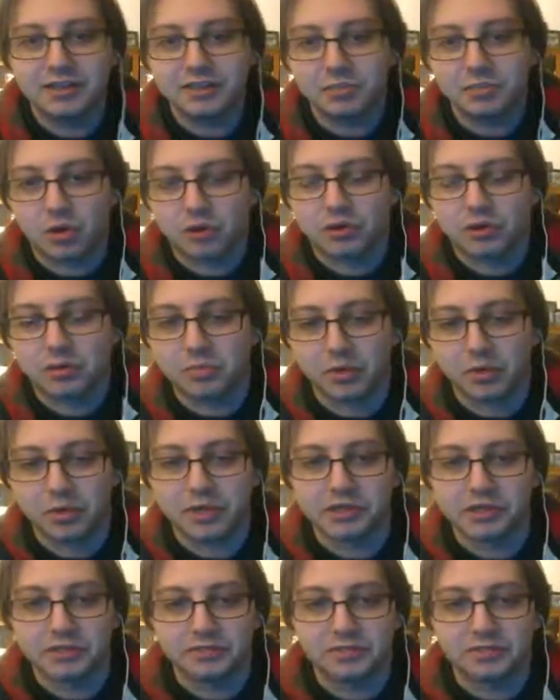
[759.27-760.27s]
Part of the
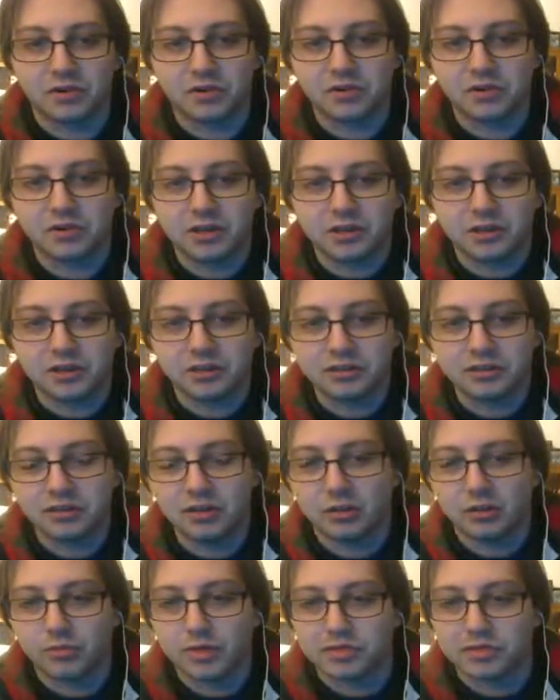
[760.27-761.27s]
point of our
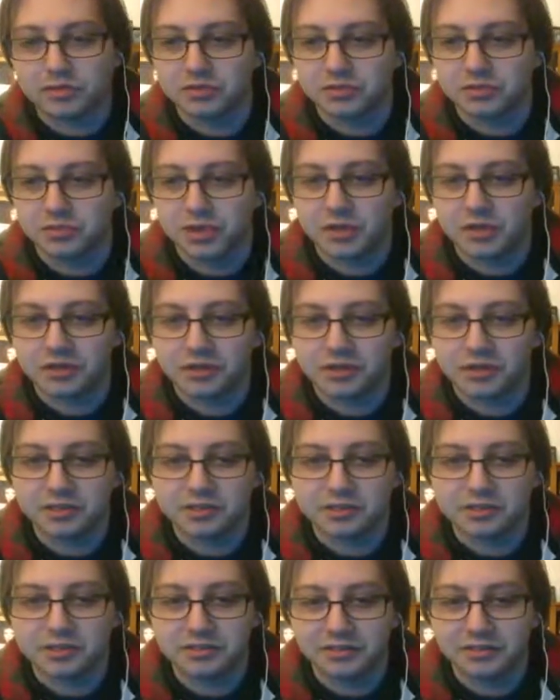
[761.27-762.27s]
wrestler spotlight,
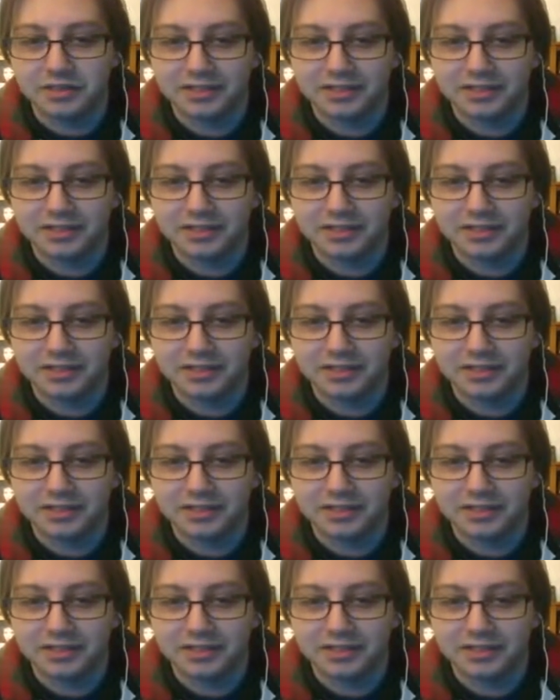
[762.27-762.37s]
isn't it?